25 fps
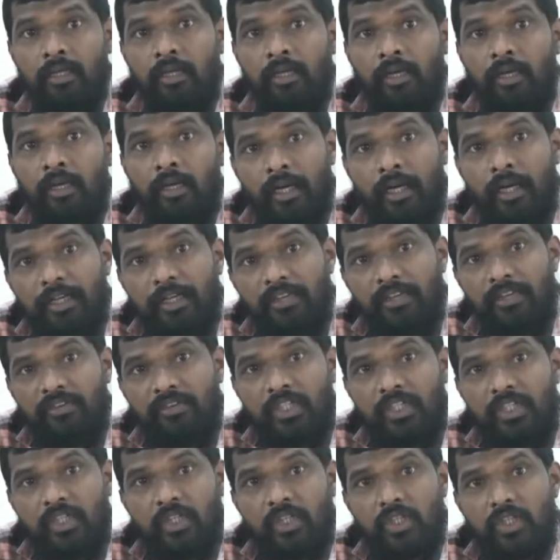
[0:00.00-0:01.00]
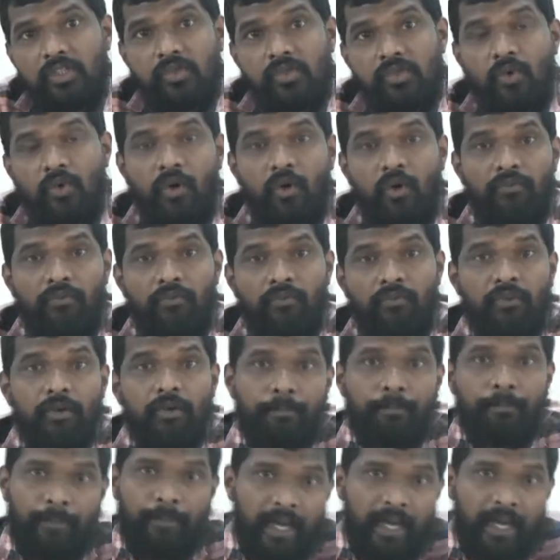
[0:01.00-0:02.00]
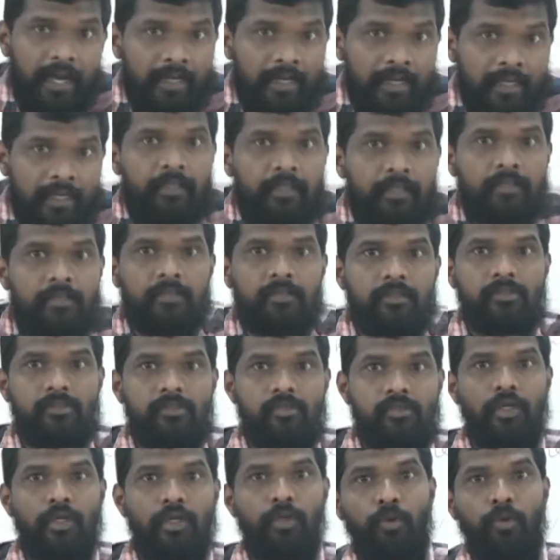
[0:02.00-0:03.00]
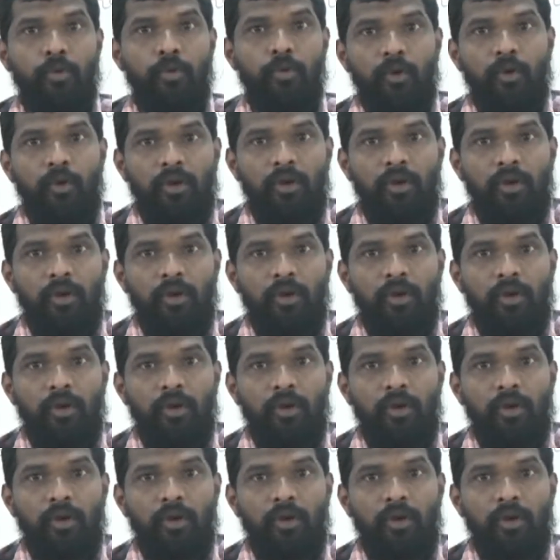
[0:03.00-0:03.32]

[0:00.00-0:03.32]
cultivations of paddy. So I hope all